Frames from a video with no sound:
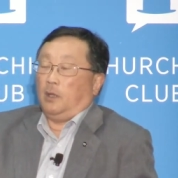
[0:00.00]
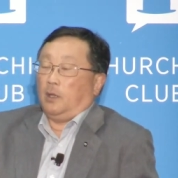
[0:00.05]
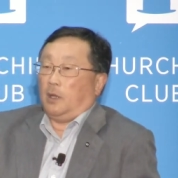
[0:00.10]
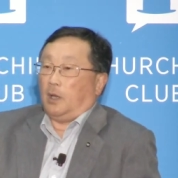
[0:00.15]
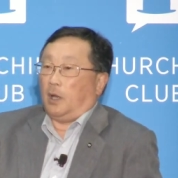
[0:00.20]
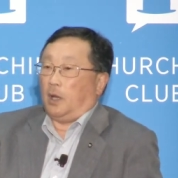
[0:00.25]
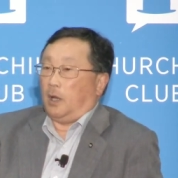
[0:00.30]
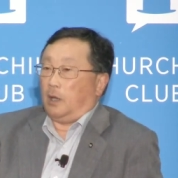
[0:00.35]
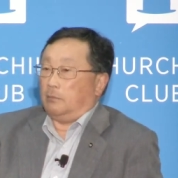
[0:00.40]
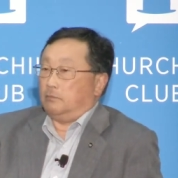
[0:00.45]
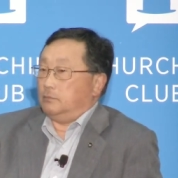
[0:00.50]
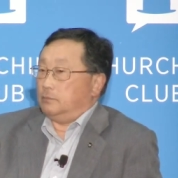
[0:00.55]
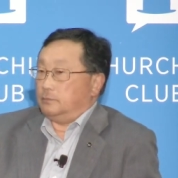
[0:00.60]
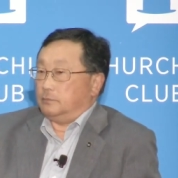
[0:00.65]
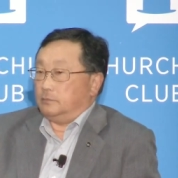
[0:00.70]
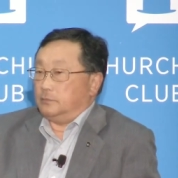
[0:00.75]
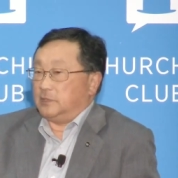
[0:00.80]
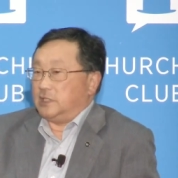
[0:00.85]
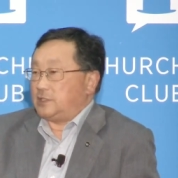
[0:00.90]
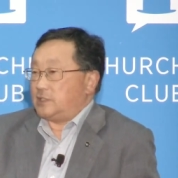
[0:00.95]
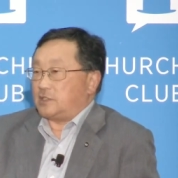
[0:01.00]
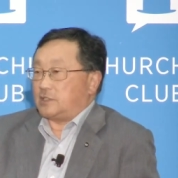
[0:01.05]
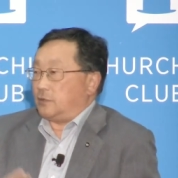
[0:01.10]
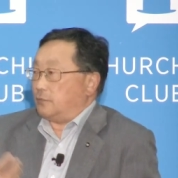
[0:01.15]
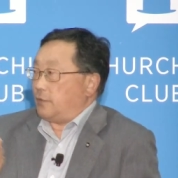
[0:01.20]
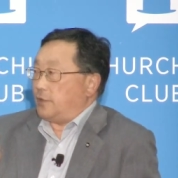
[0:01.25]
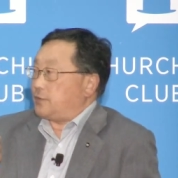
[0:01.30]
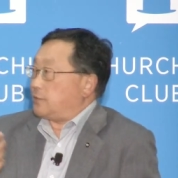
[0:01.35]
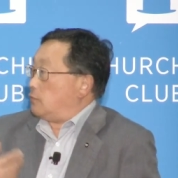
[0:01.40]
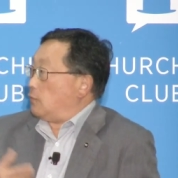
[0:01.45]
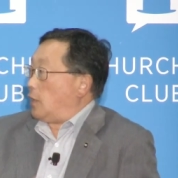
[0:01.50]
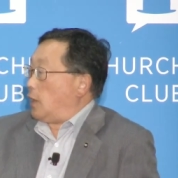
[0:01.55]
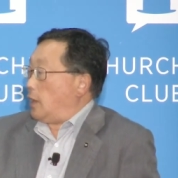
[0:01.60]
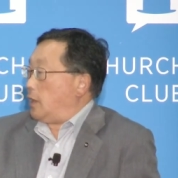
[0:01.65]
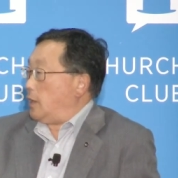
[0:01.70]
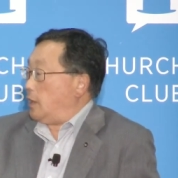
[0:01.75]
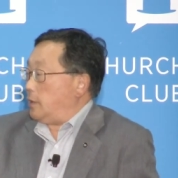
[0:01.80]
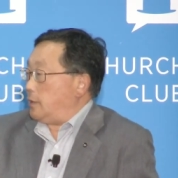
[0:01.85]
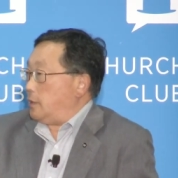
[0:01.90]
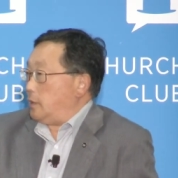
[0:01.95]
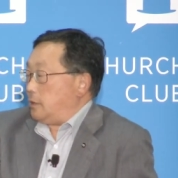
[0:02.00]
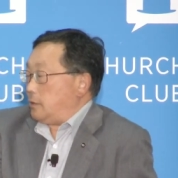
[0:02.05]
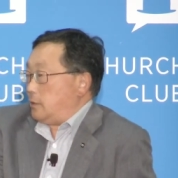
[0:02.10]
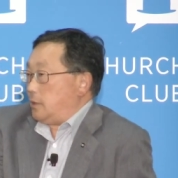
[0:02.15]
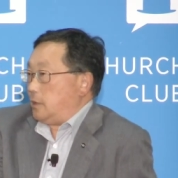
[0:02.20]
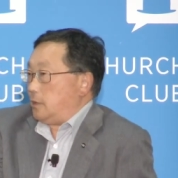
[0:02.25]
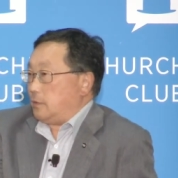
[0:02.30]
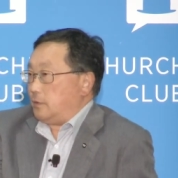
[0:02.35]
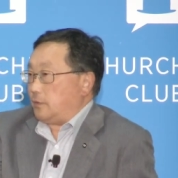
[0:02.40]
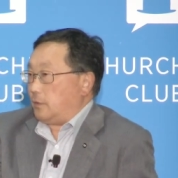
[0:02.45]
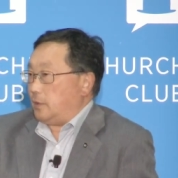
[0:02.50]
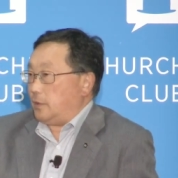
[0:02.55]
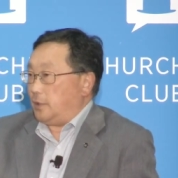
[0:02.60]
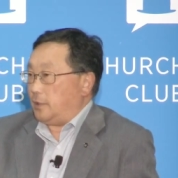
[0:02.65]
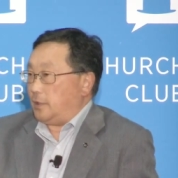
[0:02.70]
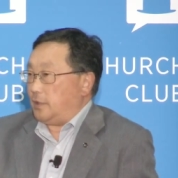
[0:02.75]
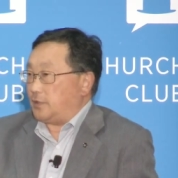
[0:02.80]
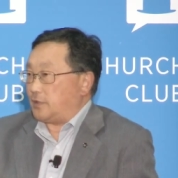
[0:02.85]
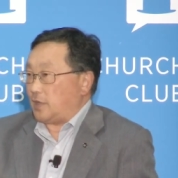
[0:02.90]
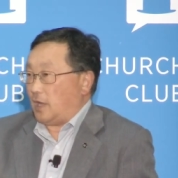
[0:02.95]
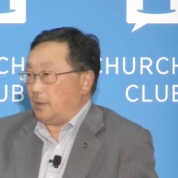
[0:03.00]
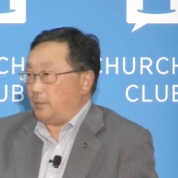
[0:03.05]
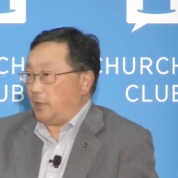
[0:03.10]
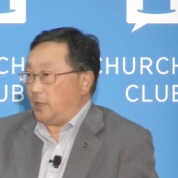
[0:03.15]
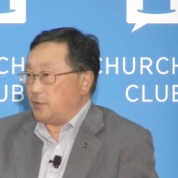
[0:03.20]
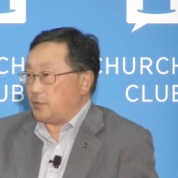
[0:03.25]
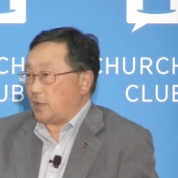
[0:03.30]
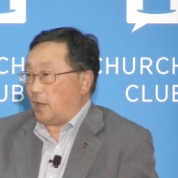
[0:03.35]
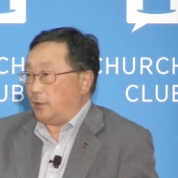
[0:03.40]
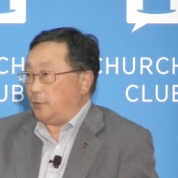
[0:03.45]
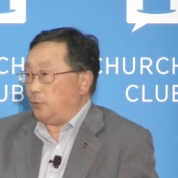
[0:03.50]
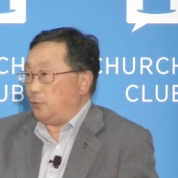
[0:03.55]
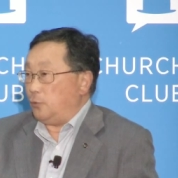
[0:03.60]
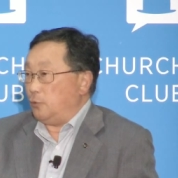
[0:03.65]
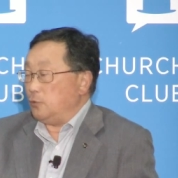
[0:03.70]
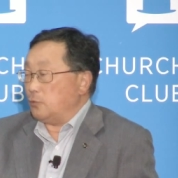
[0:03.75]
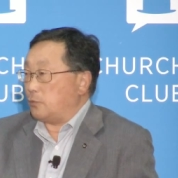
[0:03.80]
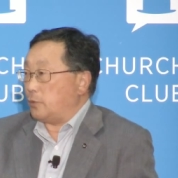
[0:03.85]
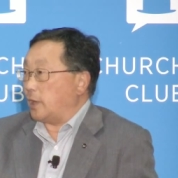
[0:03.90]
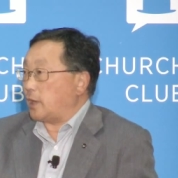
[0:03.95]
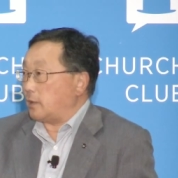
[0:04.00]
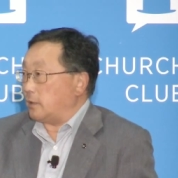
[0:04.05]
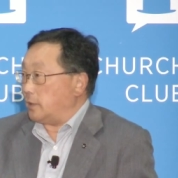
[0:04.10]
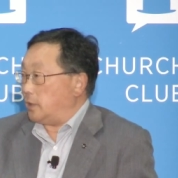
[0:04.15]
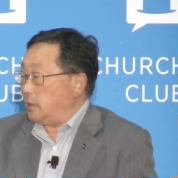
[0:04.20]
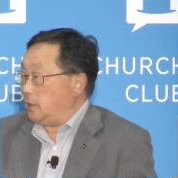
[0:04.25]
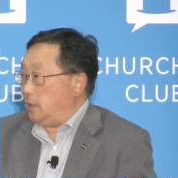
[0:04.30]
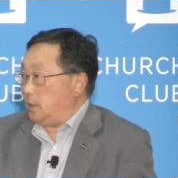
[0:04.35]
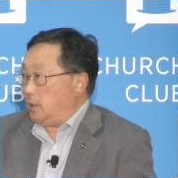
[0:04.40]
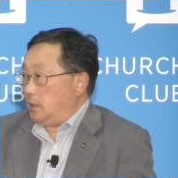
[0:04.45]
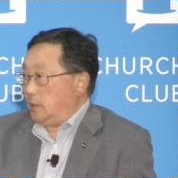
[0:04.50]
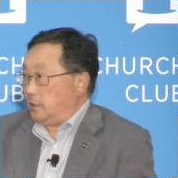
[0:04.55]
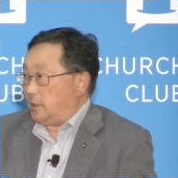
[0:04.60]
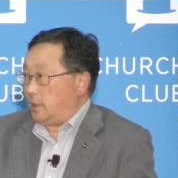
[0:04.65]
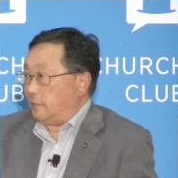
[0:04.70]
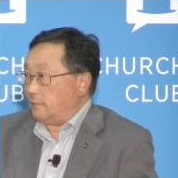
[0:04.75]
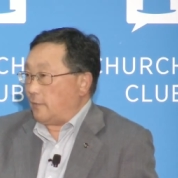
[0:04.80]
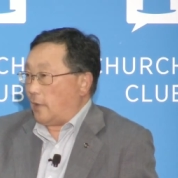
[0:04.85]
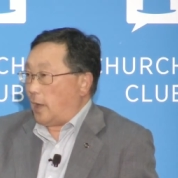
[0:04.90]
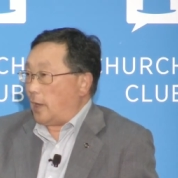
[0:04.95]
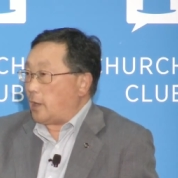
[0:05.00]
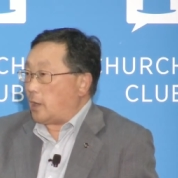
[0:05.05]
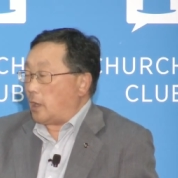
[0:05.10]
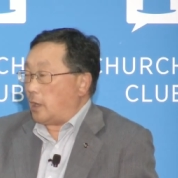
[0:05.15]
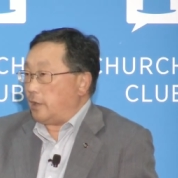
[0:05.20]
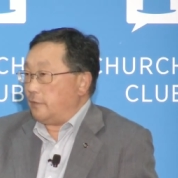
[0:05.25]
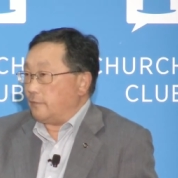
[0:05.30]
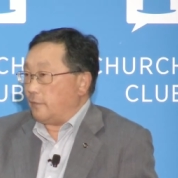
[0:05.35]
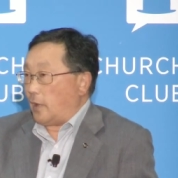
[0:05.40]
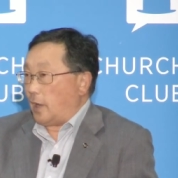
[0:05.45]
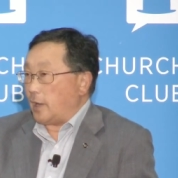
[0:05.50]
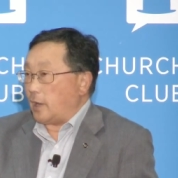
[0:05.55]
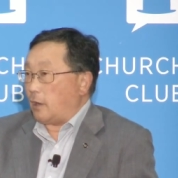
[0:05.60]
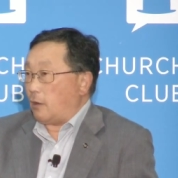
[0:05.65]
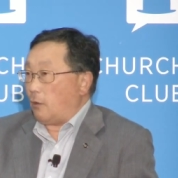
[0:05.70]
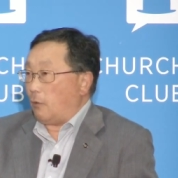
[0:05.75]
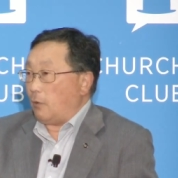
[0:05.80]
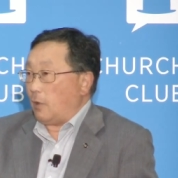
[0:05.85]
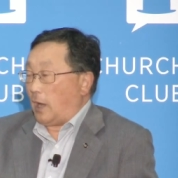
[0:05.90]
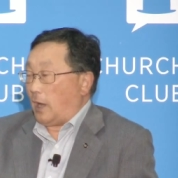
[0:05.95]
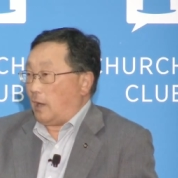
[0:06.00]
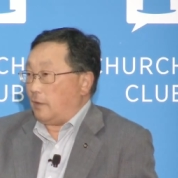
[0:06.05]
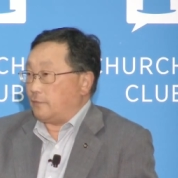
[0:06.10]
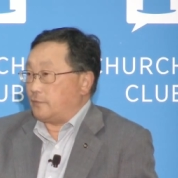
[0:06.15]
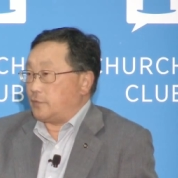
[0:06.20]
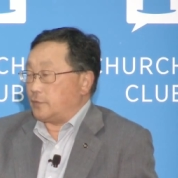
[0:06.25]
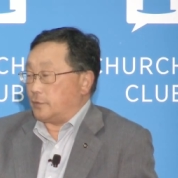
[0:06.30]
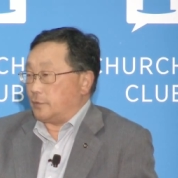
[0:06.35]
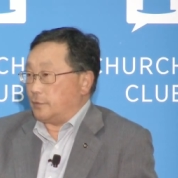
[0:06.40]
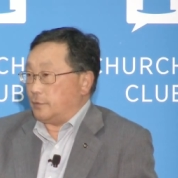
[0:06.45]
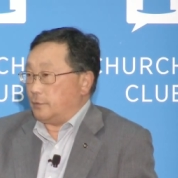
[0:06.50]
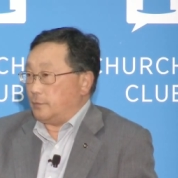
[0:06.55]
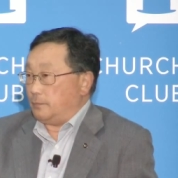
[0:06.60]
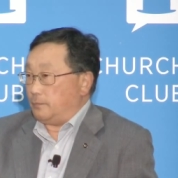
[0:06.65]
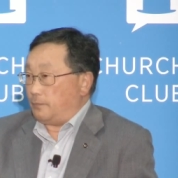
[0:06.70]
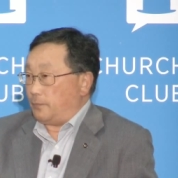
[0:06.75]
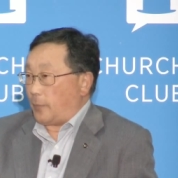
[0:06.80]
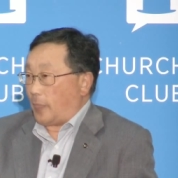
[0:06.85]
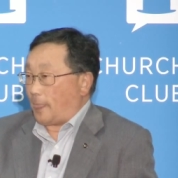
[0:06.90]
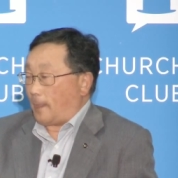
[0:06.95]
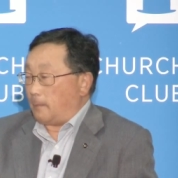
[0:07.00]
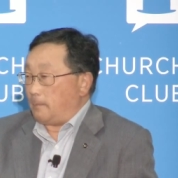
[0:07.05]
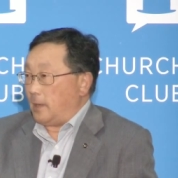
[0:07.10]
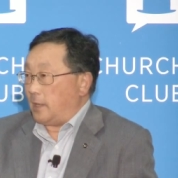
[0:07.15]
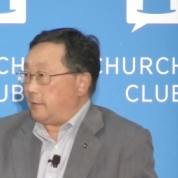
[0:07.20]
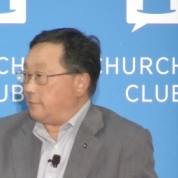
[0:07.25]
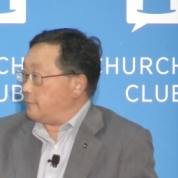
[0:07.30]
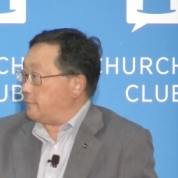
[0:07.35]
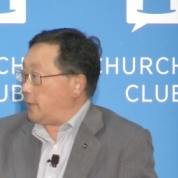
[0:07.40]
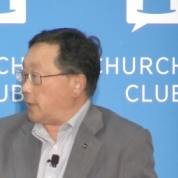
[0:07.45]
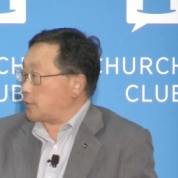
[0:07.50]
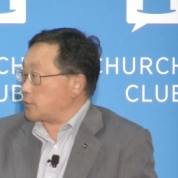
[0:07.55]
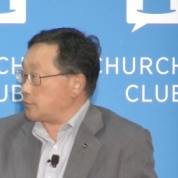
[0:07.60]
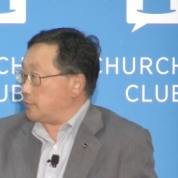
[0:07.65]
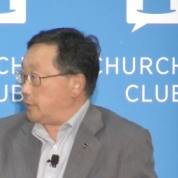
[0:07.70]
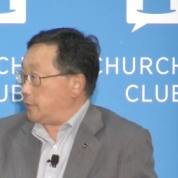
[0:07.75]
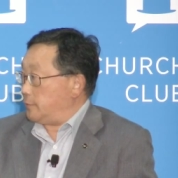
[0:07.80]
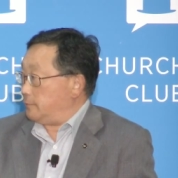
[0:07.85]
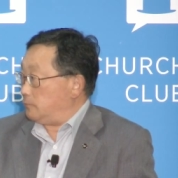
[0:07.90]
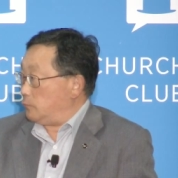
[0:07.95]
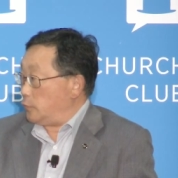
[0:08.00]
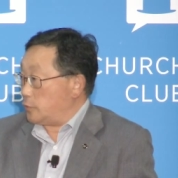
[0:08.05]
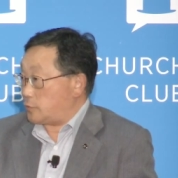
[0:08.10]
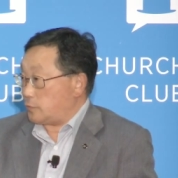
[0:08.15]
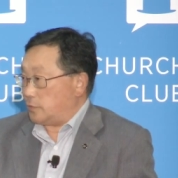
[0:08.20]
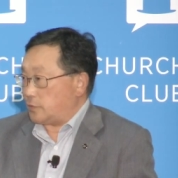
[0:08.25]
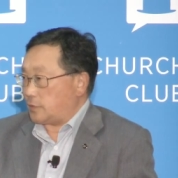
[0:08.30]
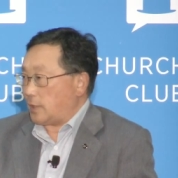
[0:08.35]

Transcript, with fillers: Um, this is the reason why. And uh, you know, at Sybase, I knew quickly that if I if I go after manufacturing, which was